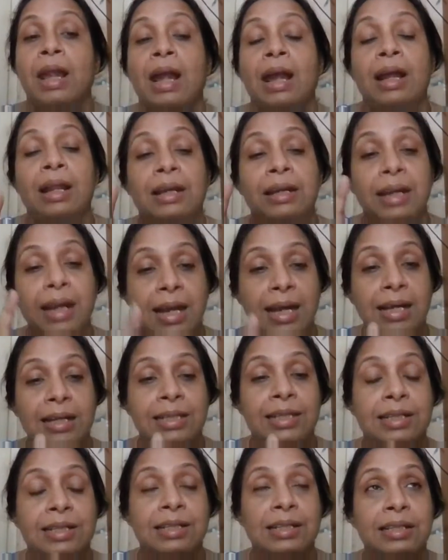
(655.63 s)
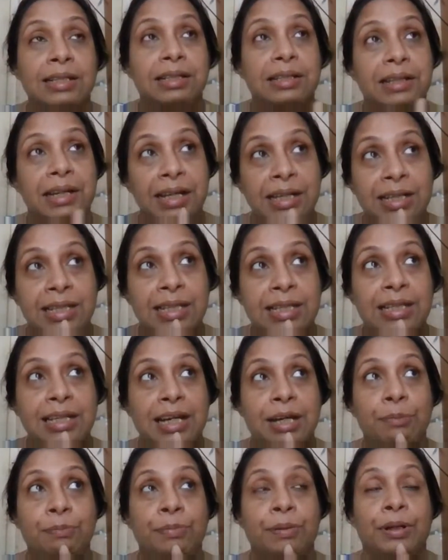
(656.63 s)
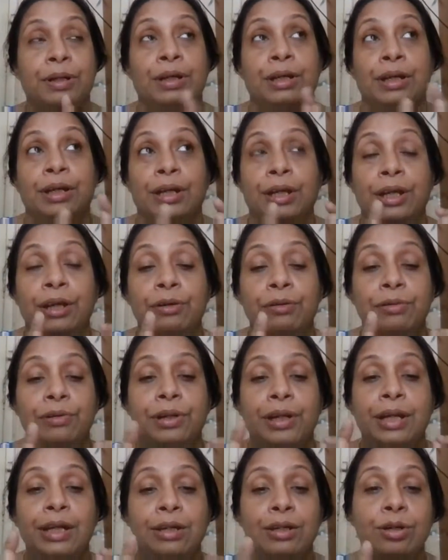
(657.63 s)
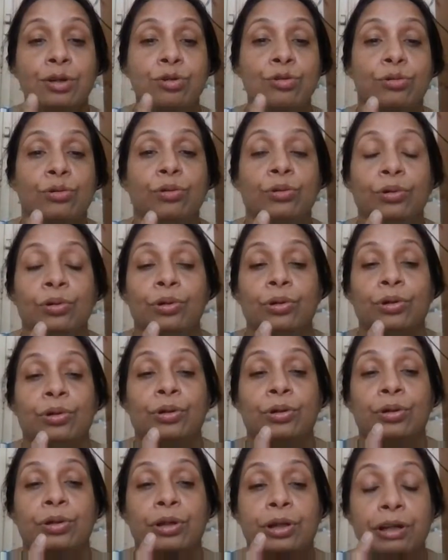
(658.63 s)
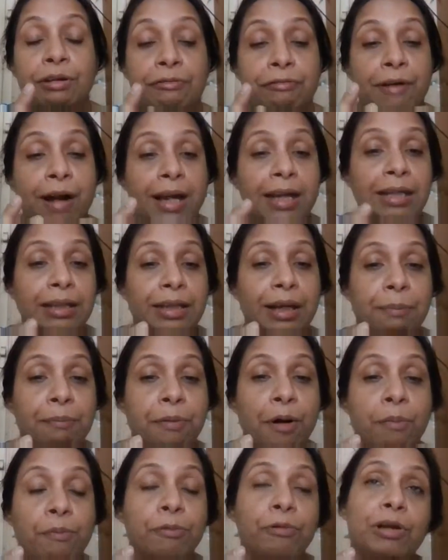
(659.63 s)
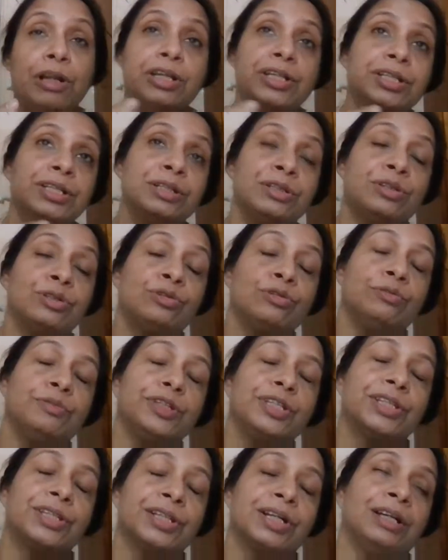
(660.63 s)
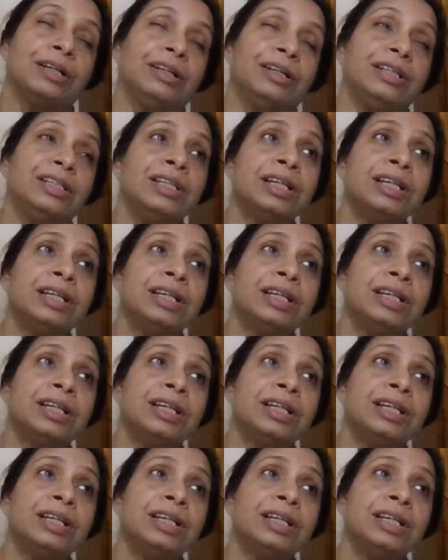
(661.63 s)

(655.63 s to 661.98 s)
Next, in the next step, you need to define the populations to be studied.